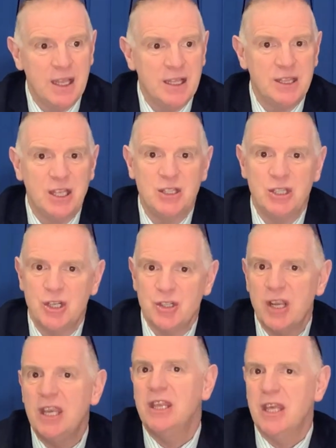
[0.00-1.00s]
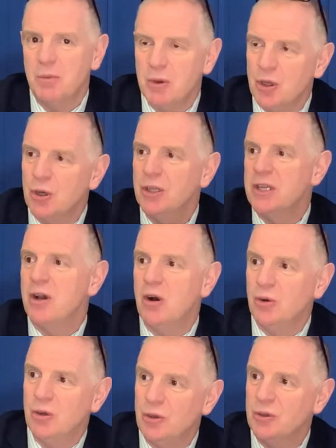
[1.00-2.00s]
The tricky thing with all it
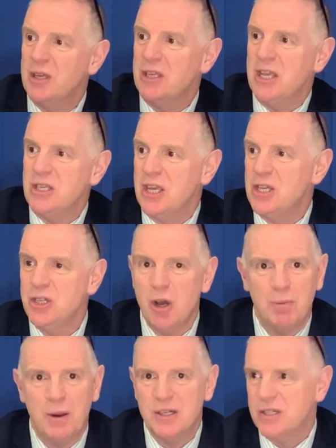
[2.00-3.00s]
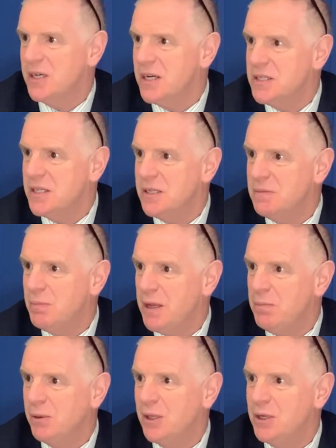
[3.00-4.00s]
is not patronising
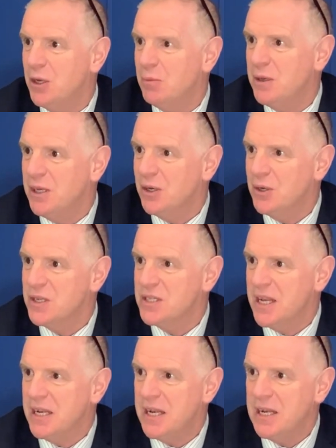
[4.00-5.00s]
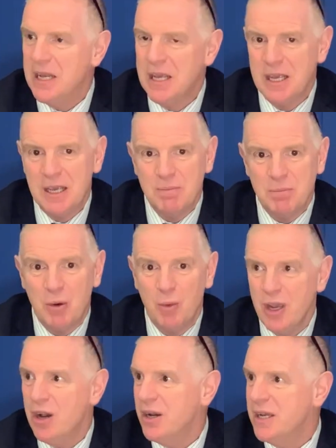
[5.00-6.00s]
people and not being condescending, but
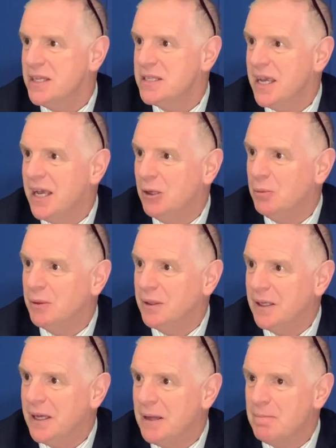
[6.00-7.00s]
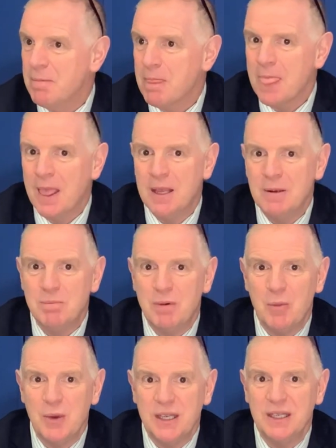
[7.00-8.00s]
we are here to help,
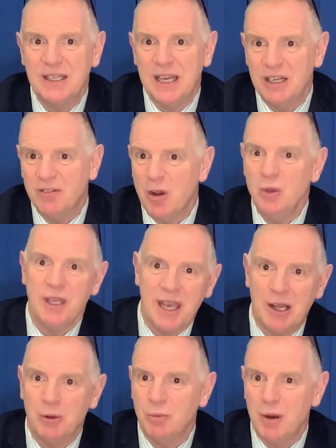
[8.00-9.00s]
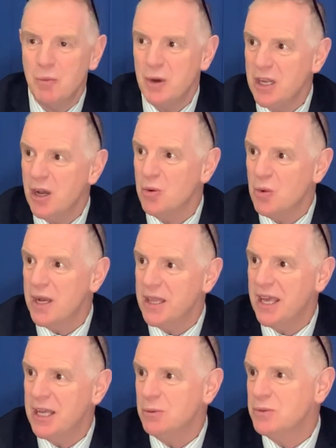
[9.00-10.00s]
but we can kind of only help when we know where the
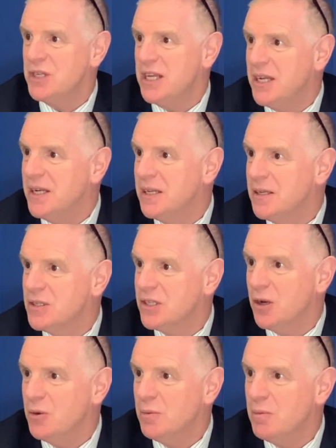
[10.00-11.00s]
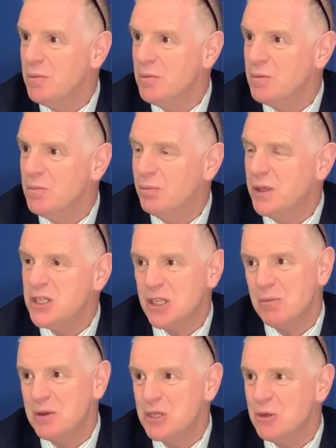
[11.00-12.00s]
help's needed. So please
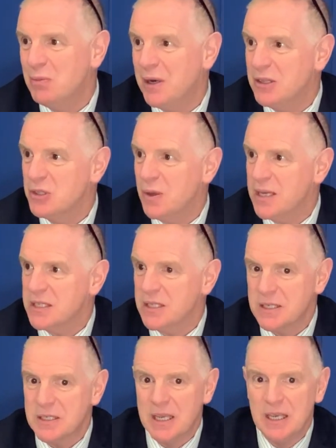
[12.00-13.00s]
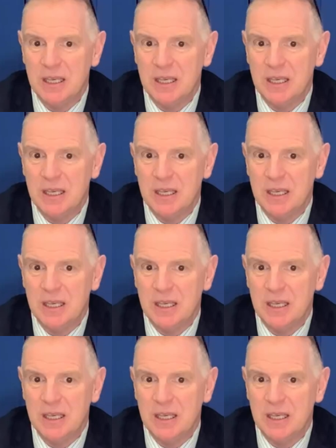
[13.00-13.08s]
don't be too proud to ask us.